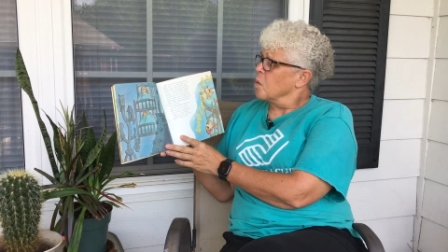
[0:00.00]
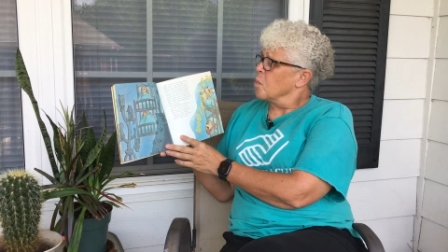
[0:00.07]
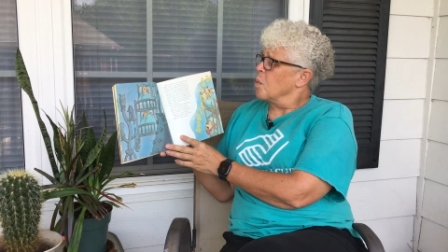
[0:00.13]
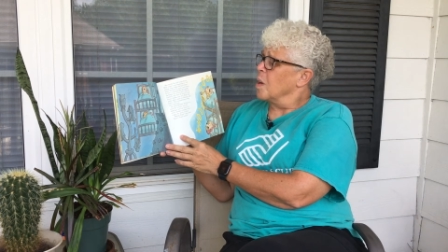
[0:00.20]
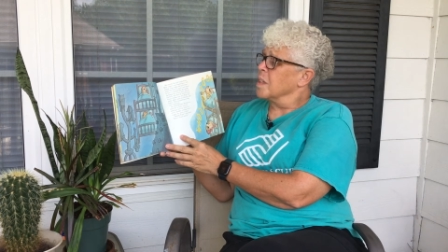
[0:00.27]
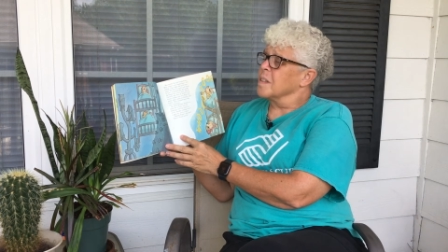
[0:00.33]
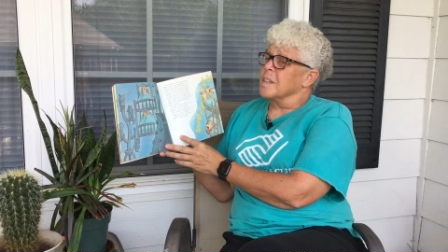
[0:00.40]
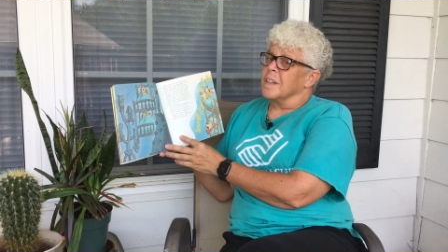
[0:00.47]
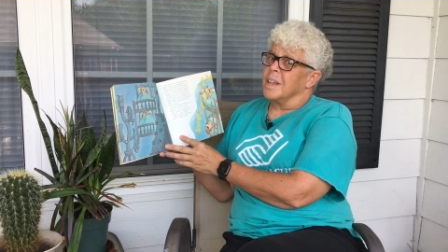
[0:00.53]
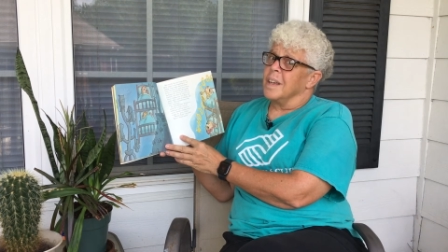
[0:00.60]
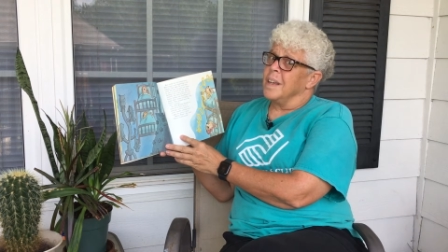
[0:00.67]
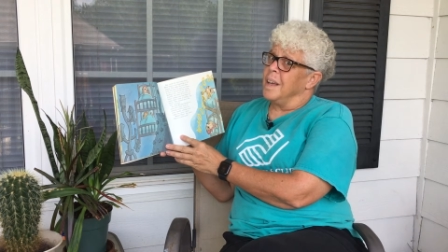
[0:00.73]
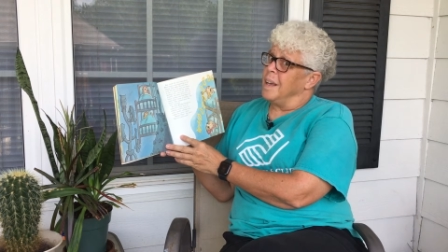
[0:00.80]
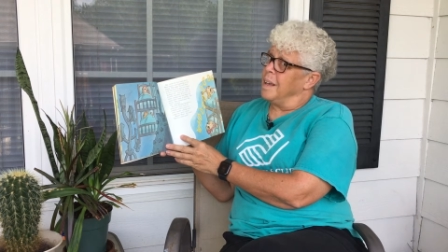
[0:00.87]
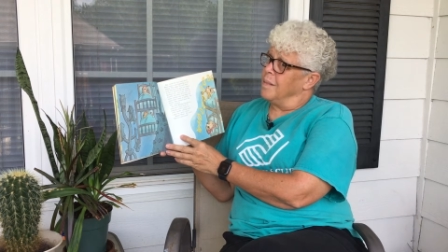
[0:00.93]
wasn't
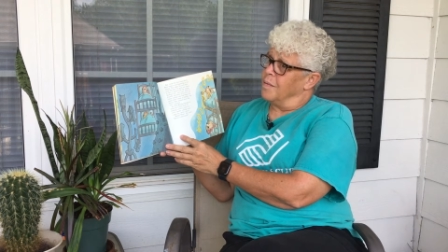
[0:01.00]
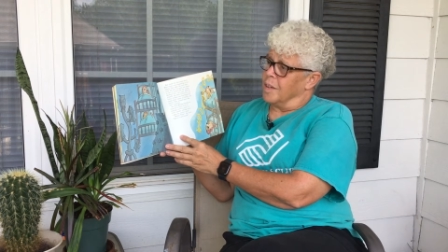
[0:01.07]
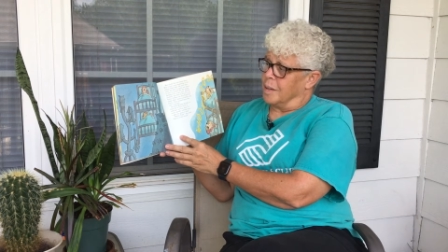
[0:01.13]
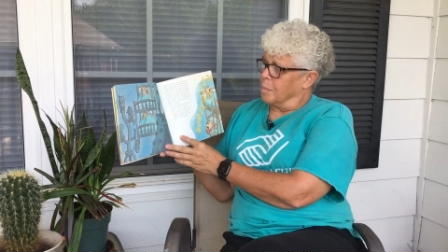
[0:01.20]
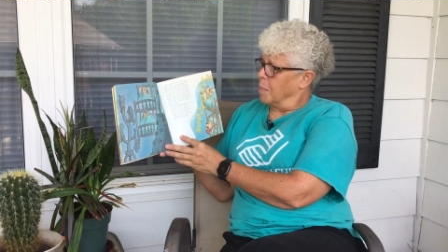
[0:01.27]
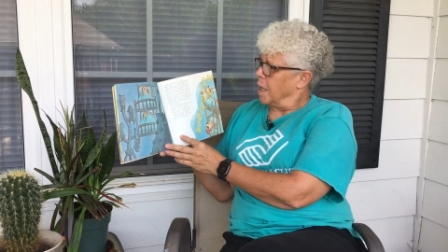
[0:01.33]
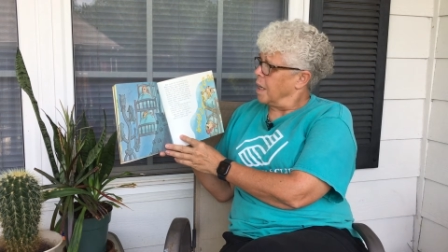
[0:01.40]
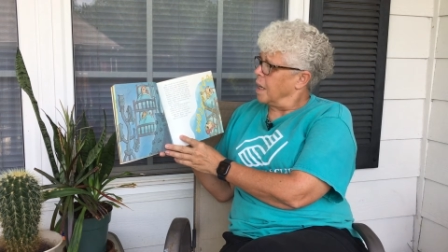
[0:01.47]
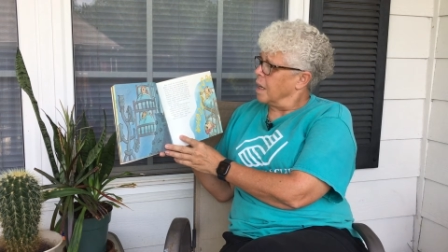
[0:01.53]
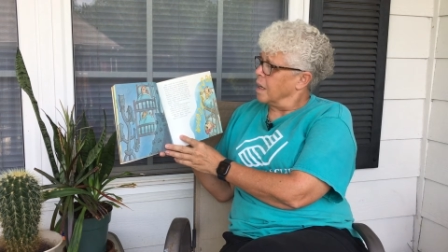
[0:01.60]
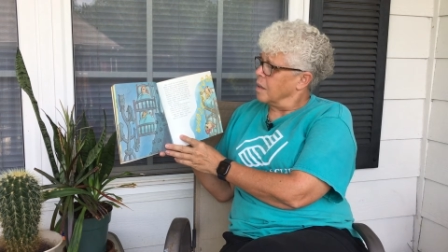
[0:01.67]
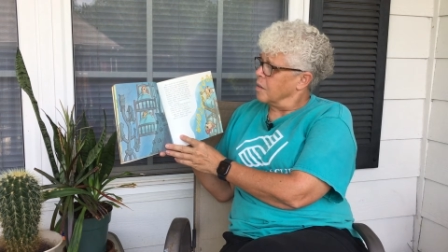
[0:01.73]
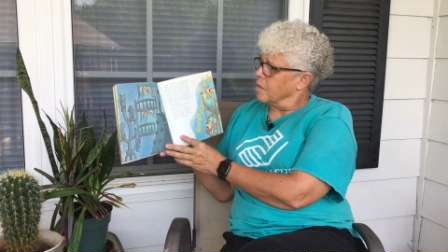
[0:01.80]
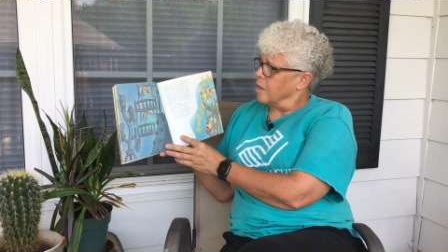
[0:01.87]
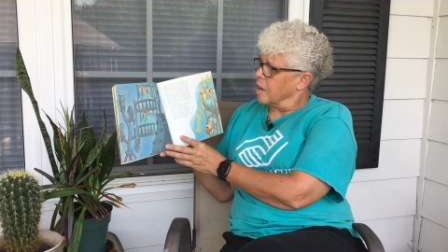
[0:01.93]
even
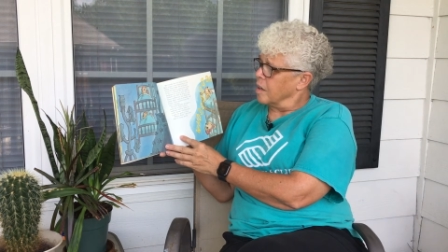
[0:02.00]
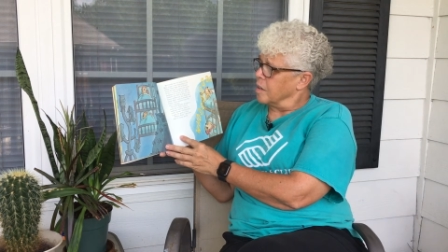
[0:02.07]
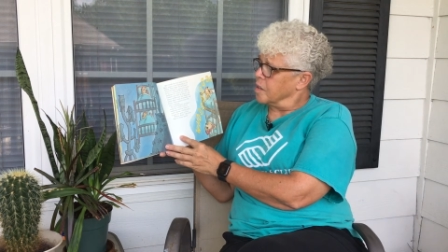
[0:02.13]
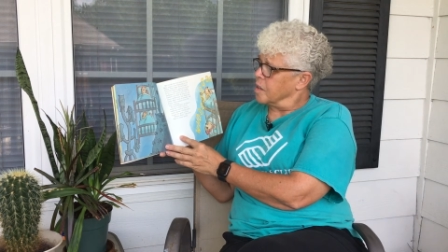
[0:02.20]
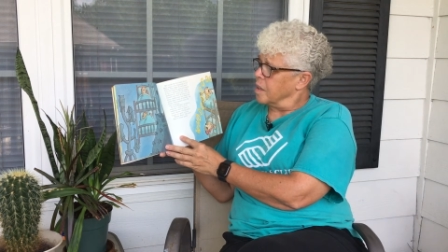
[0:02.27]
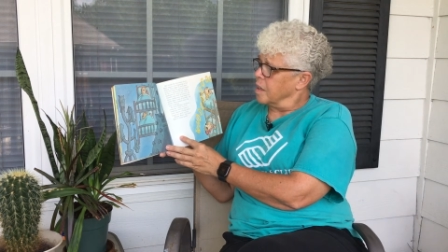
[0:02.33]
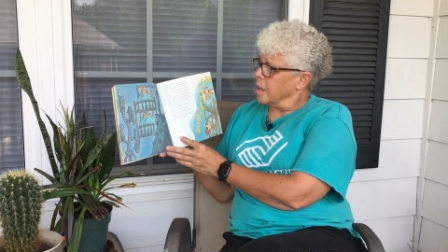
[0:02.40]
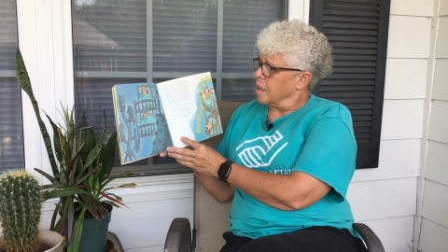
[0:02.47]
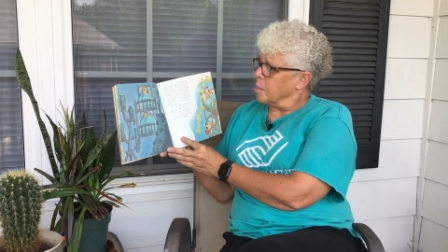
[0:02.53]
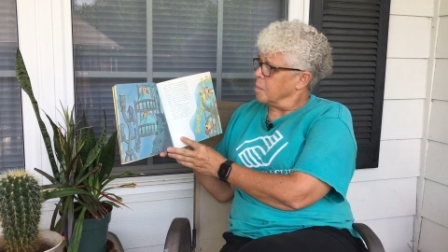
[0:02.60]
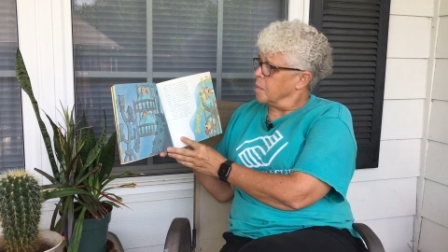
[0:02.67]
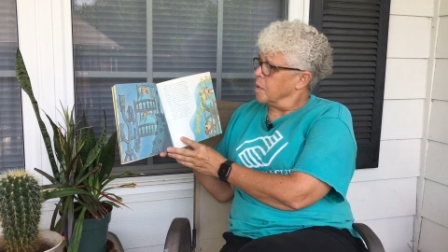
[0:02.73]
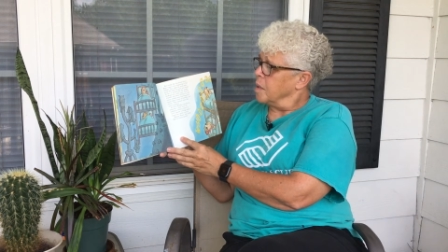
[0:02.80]
beginning to fall asleep.